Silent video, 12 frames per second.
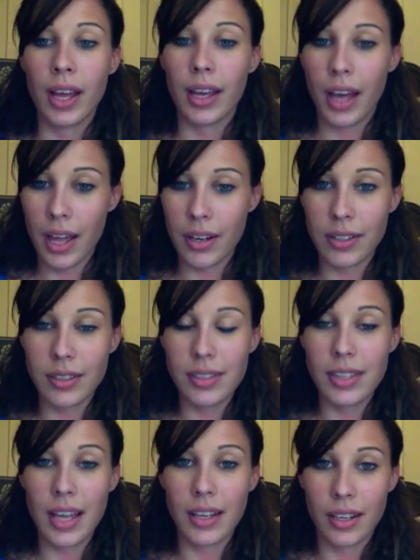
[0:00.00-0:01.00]

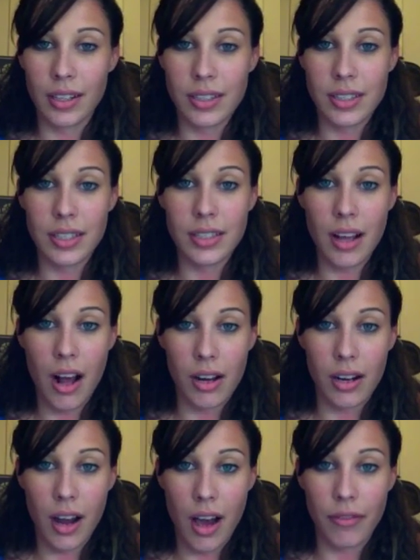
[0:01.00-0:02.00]
cuddles and nurses
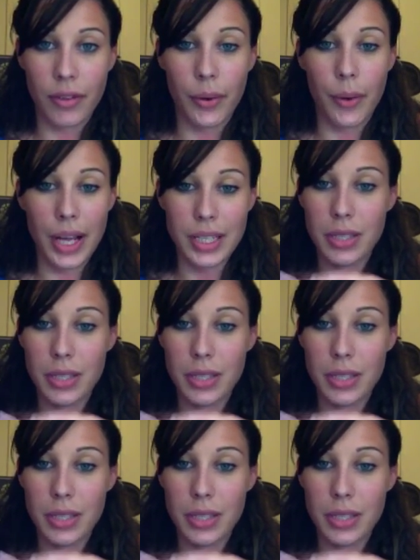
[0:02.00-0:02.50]
on and off for a while.